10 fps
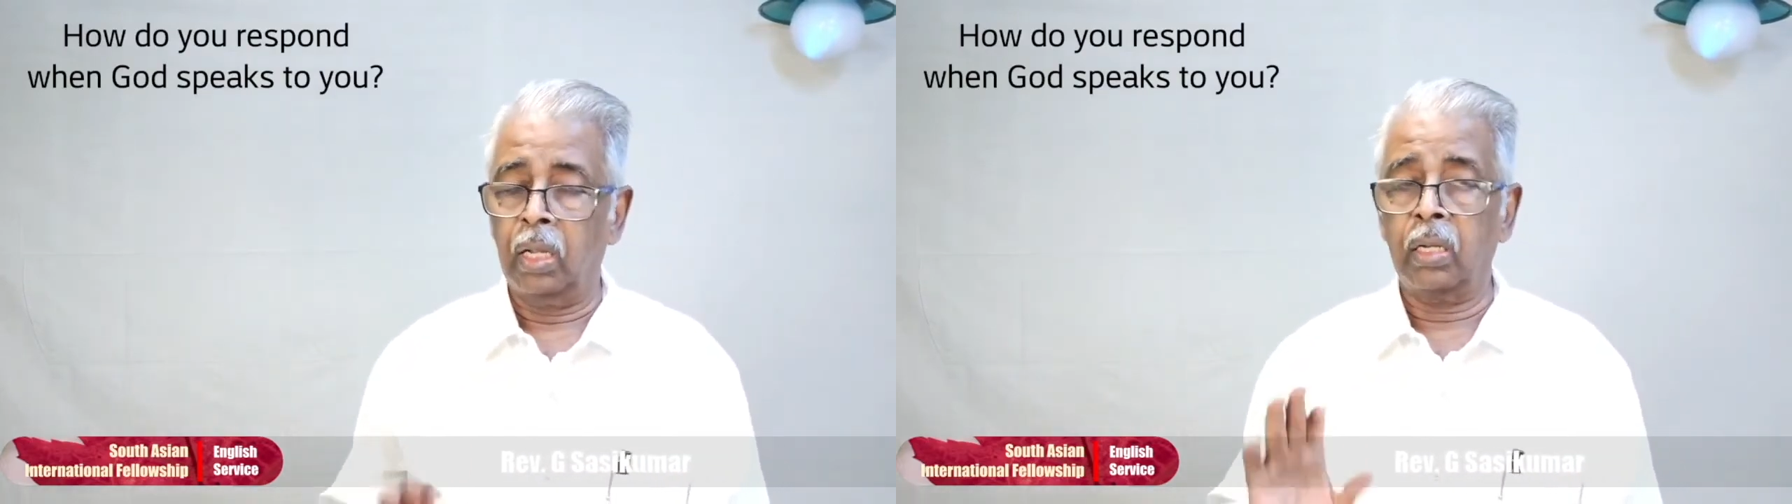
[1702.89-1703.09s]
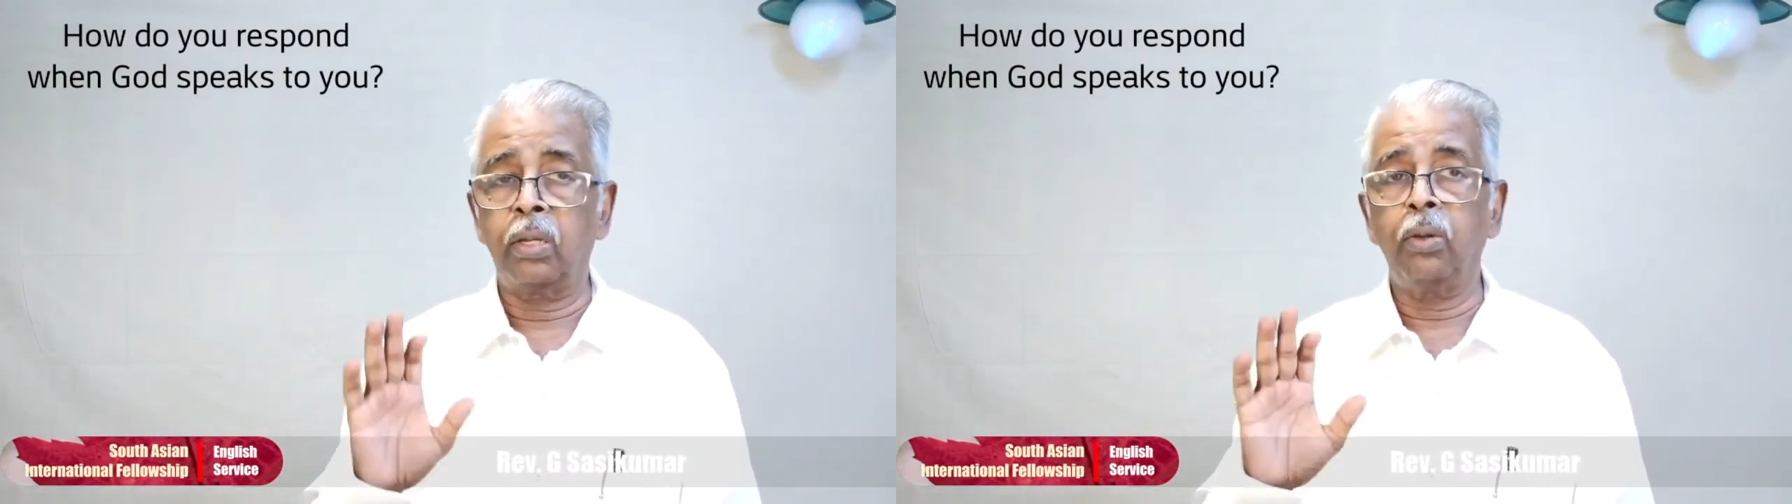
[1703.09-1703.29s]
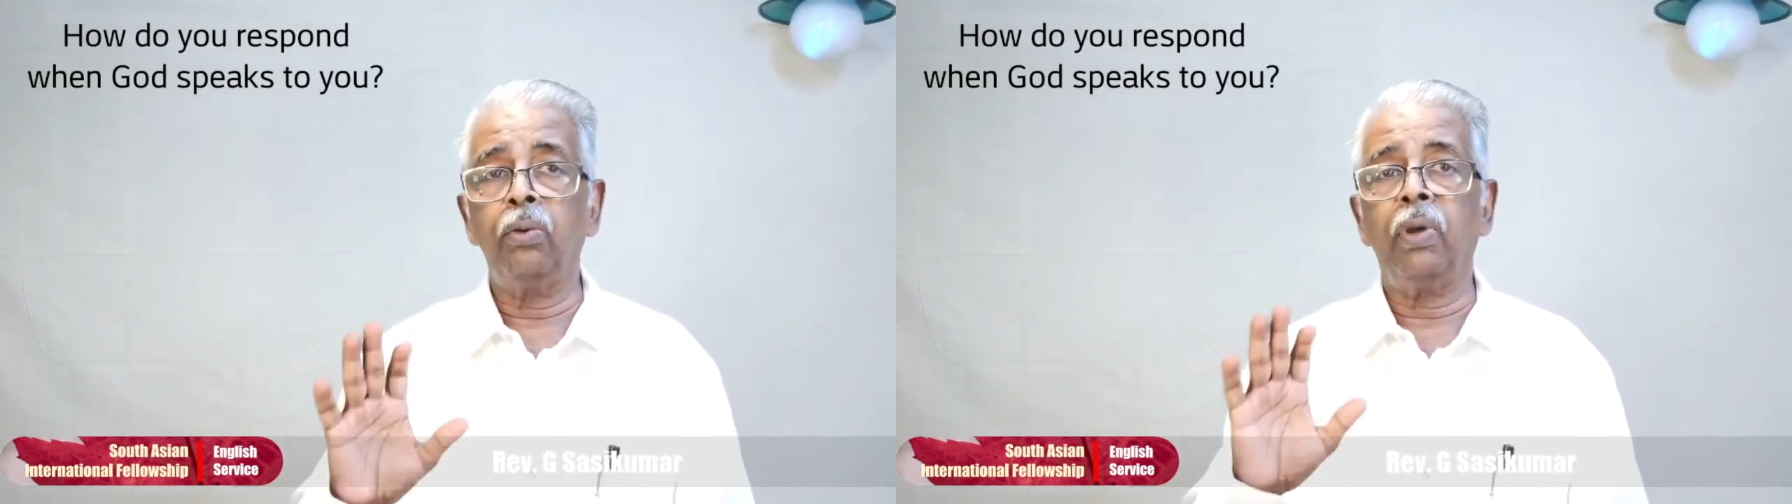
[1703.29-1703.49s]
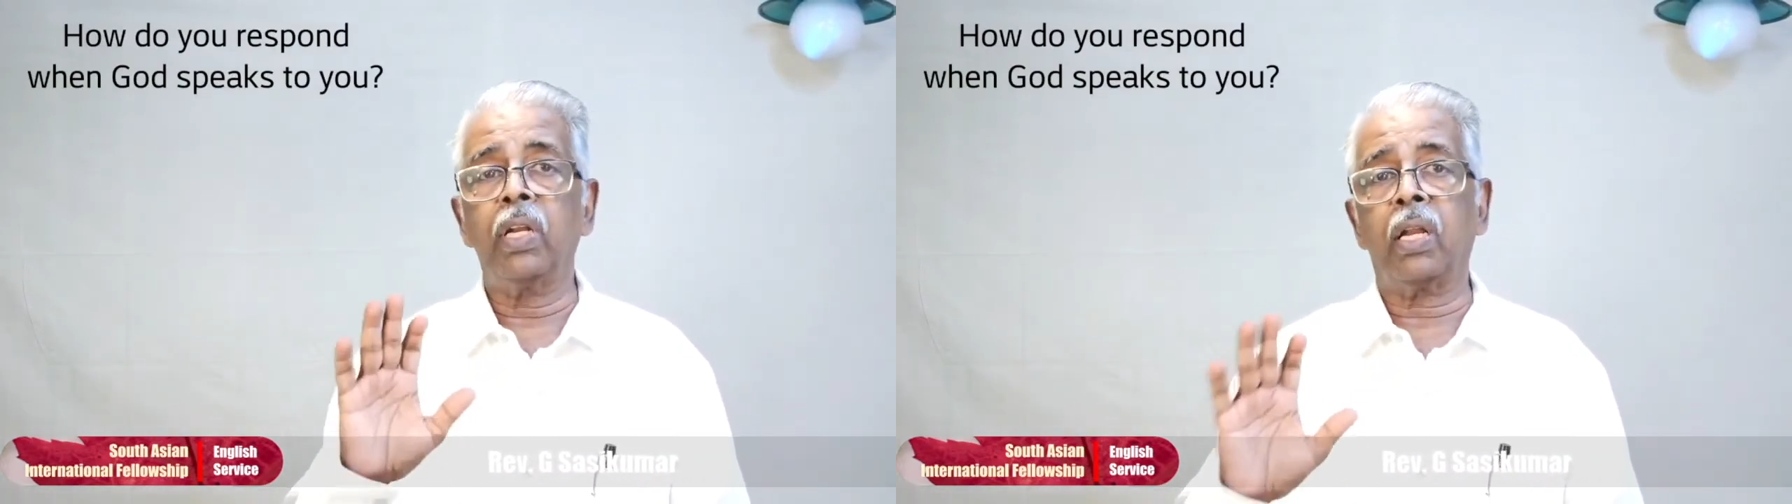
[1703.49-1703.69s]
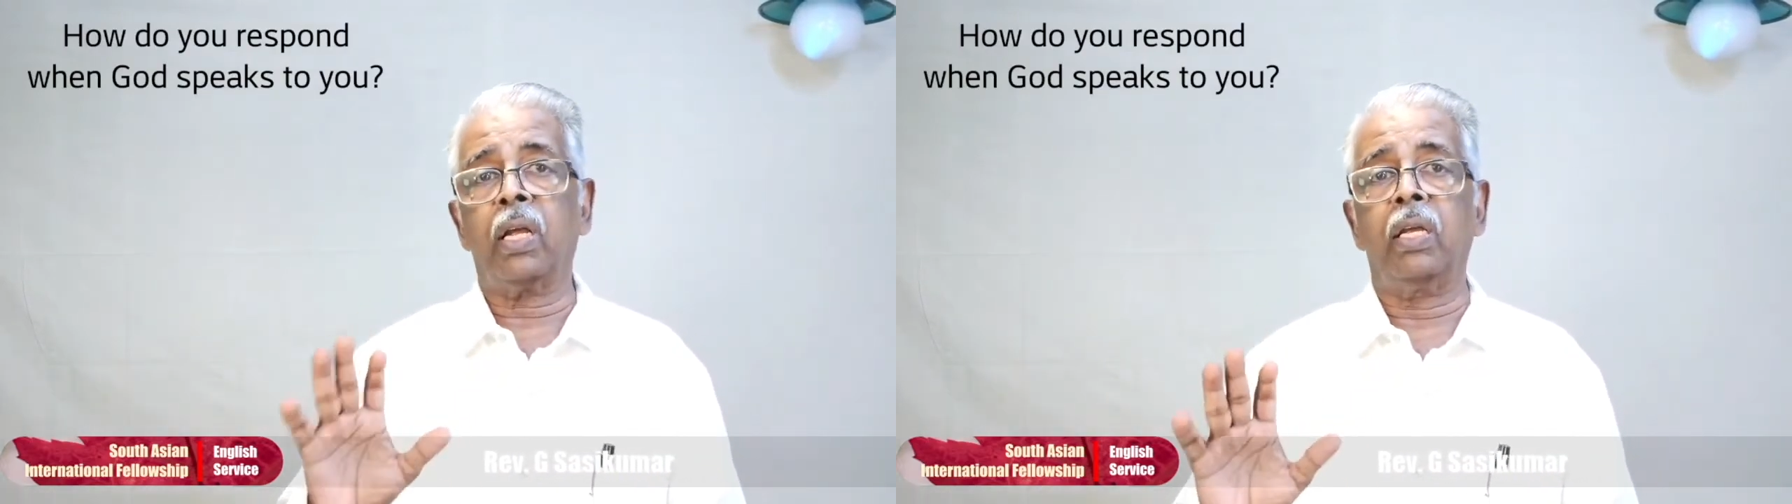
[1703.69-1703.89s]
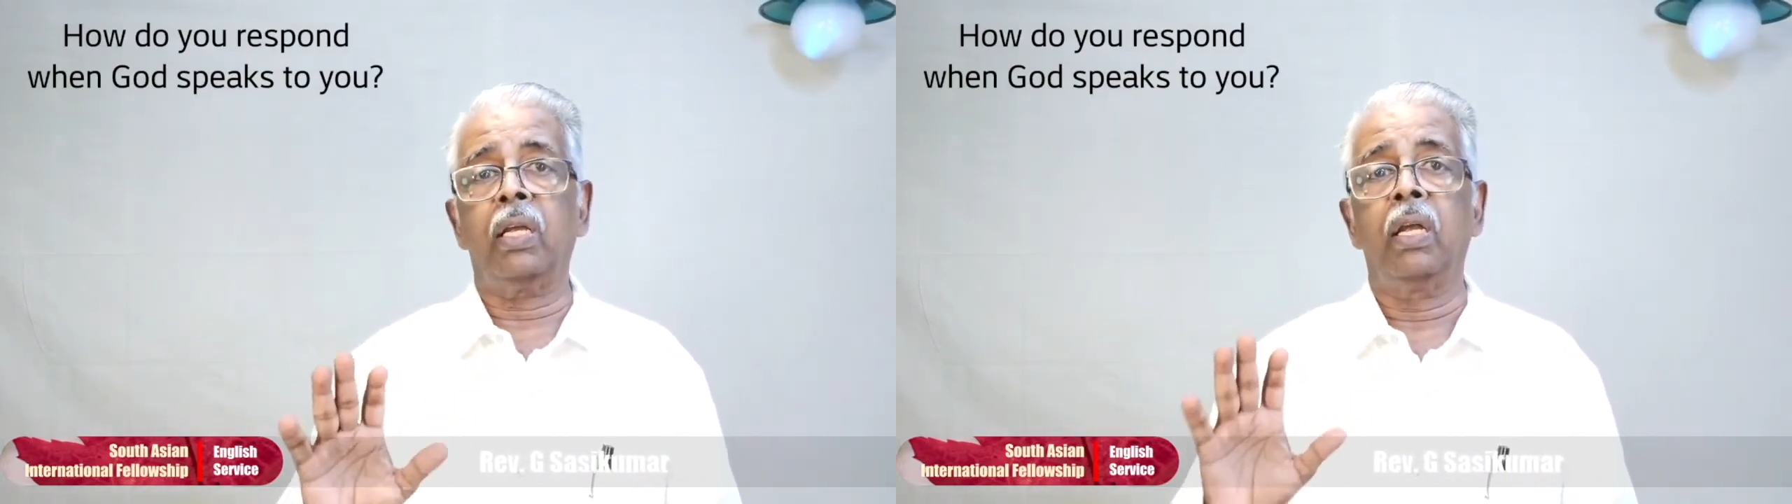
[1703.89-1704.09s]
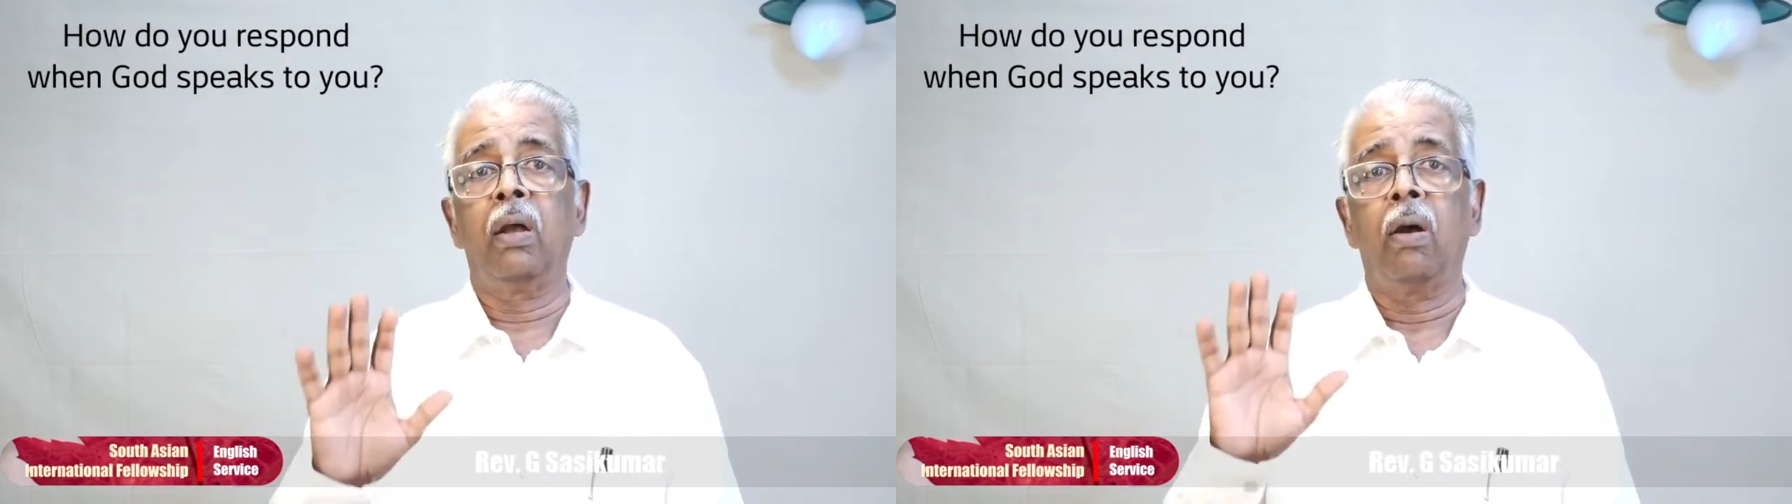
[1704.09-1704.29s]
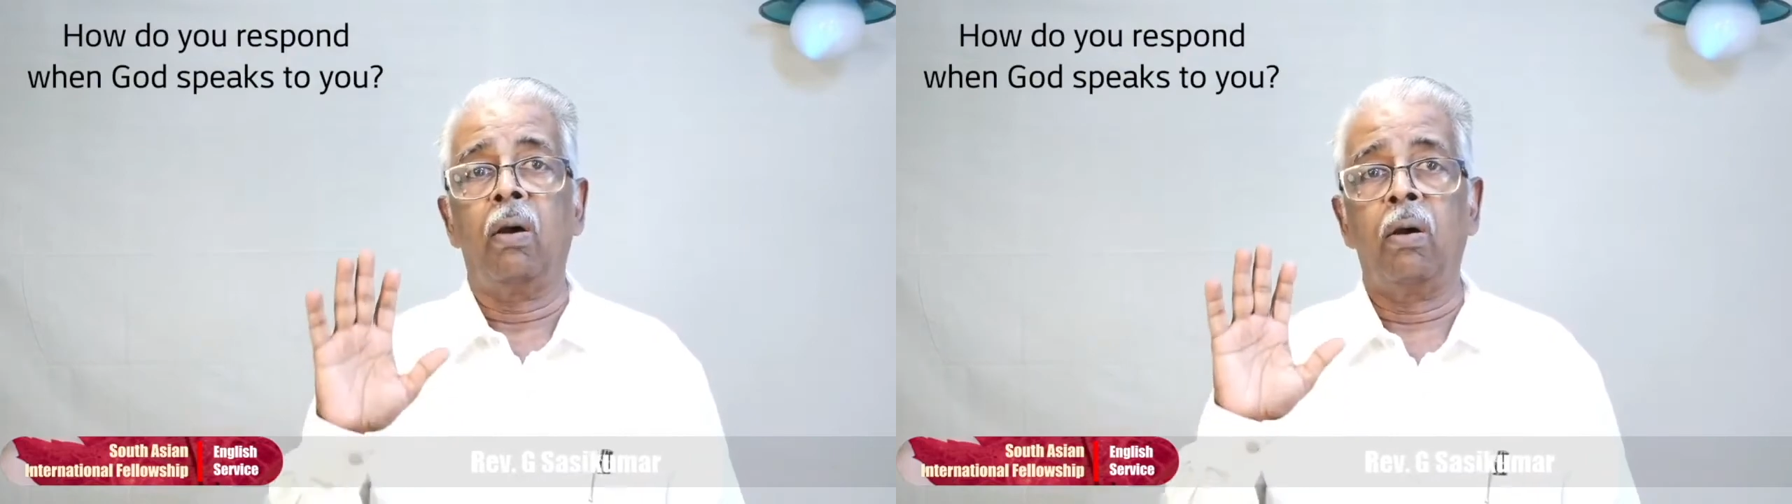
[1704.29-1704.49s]
You and I
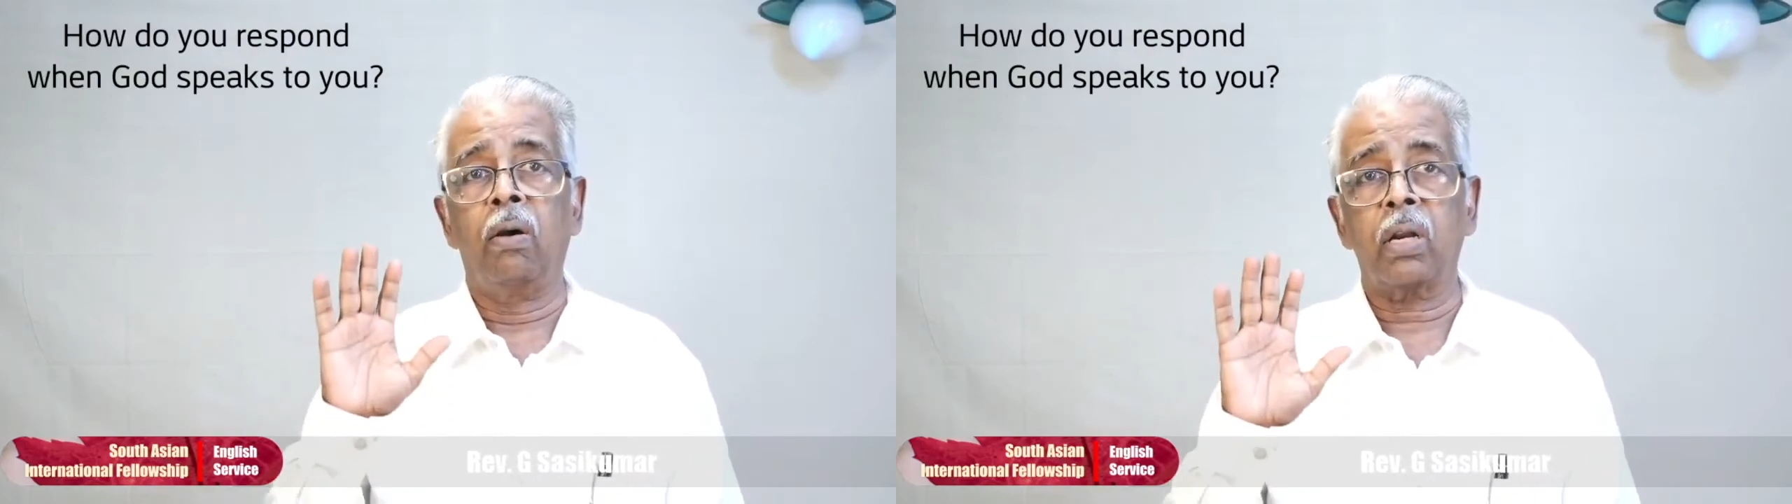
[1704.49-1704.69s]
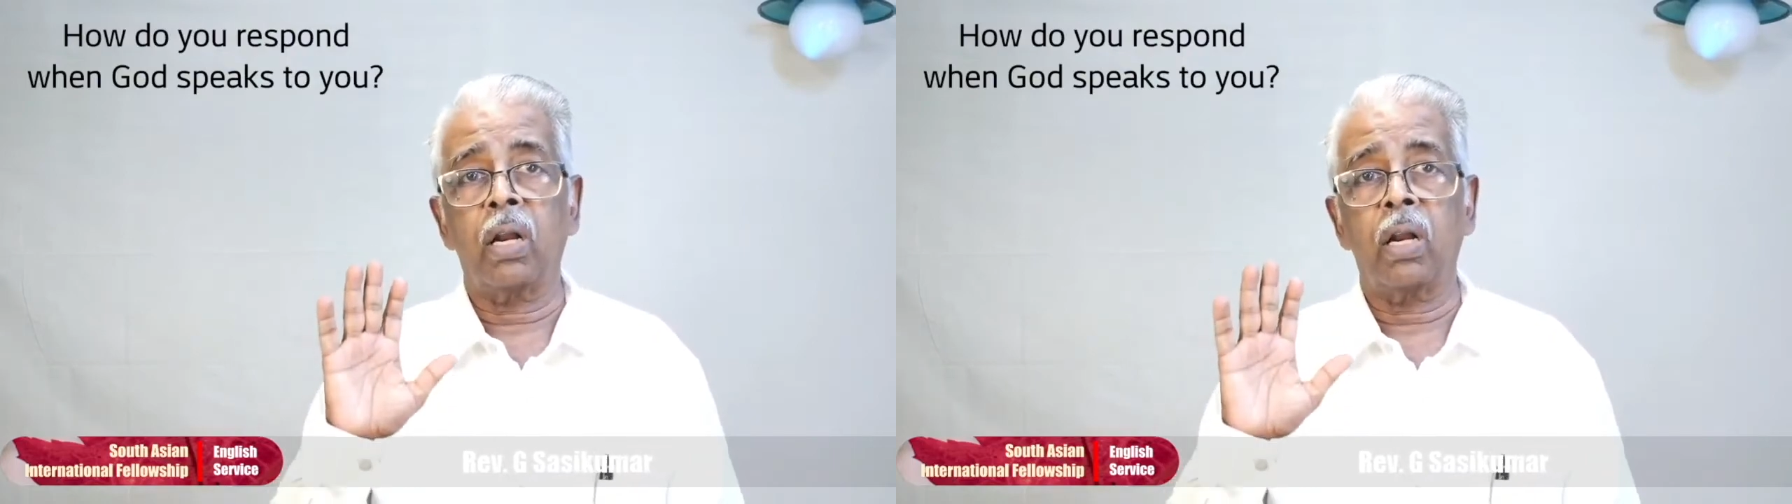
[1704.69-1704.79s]
are